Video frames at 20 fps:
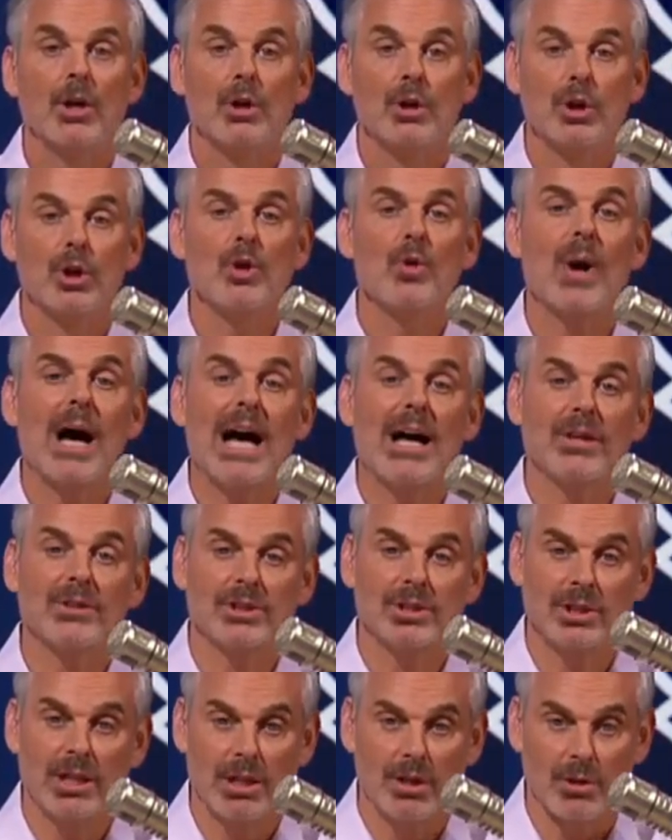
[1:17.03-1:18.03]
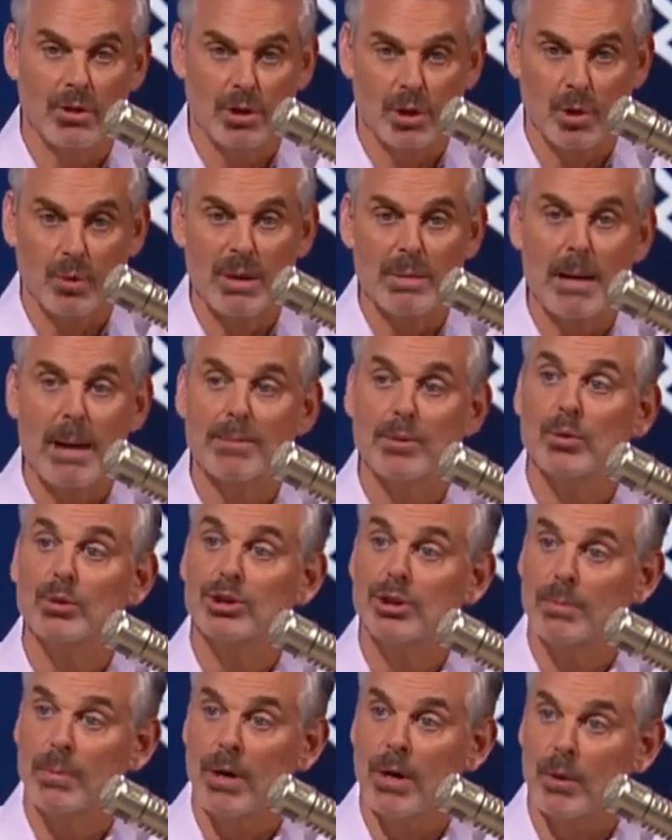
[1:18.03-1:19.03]
Lew Alcindor, Kareem
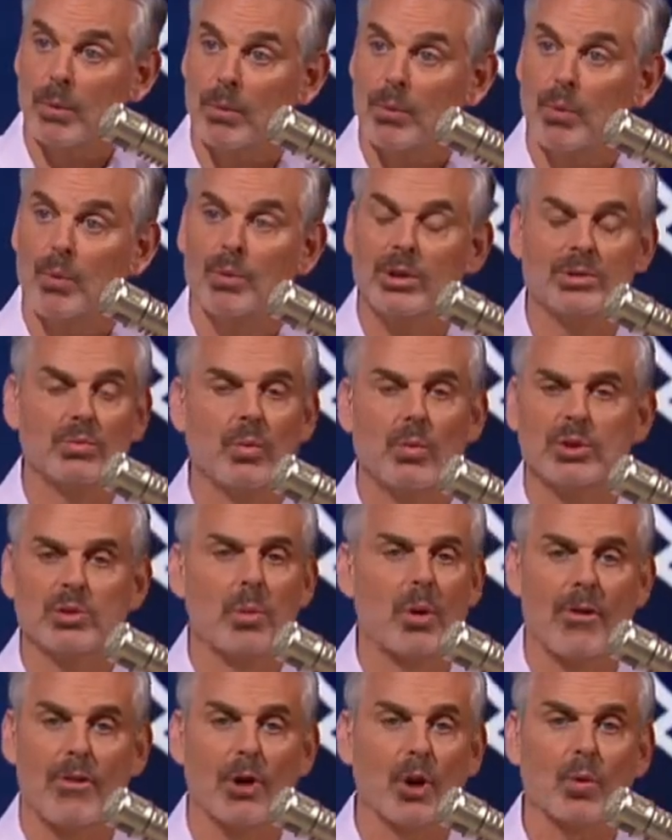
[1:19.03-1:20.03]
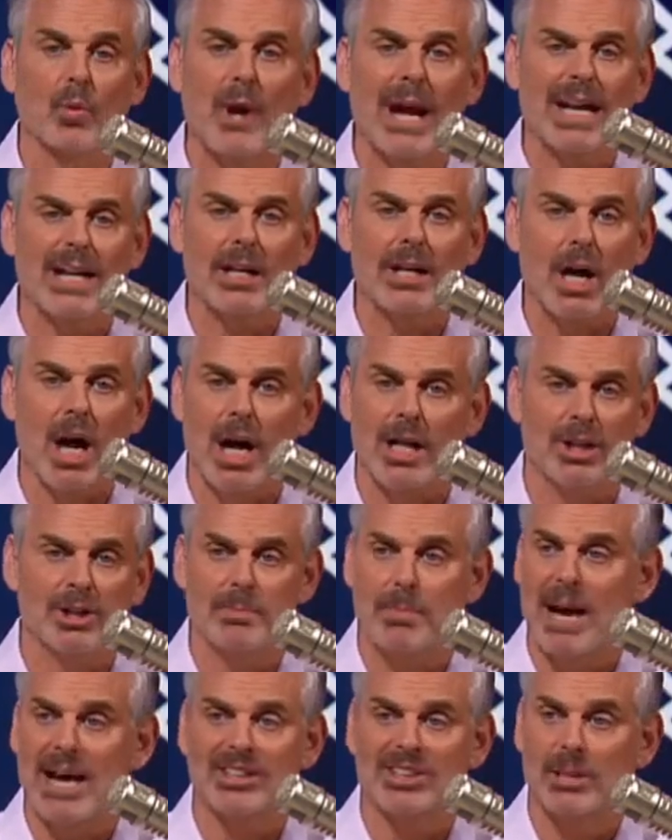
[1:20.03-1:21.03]
Abdul-Jabbar, was, was one of the great
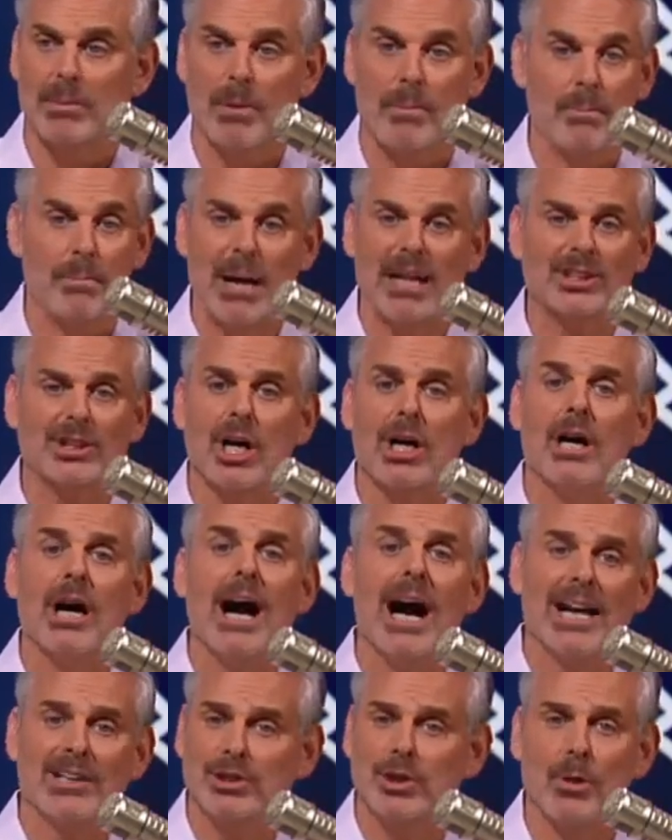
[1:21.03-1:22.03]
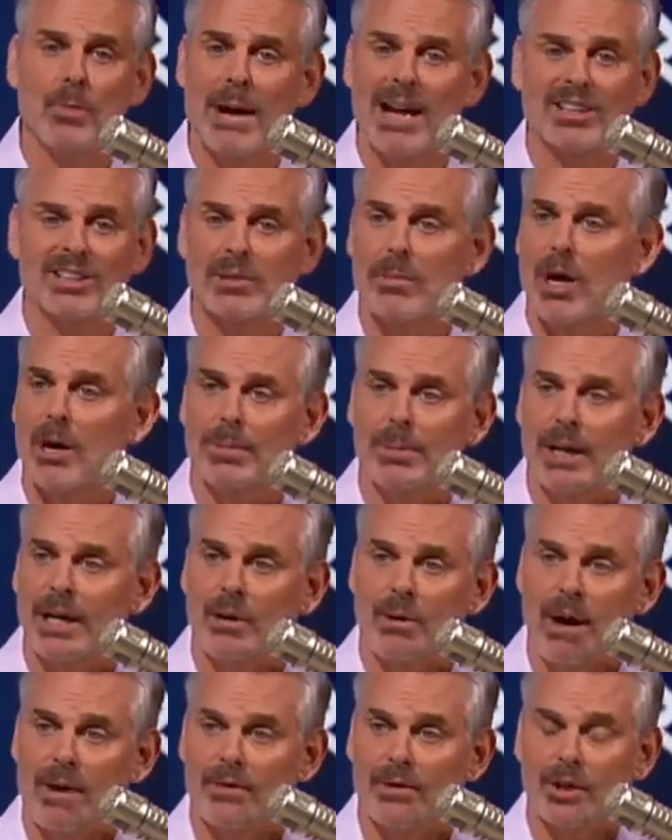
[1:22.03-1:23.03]
college basketball, best high school basketball
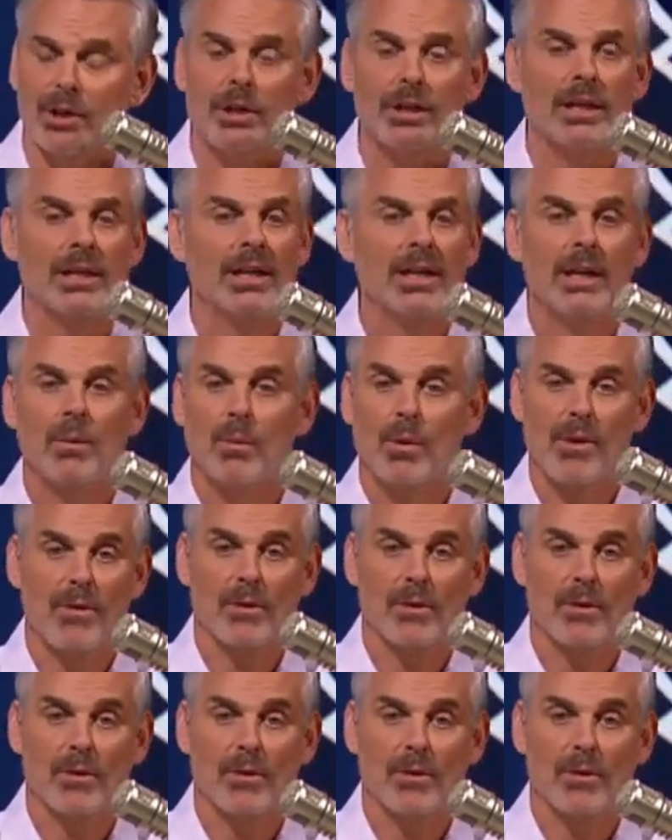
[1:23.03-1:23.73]
player ever, one of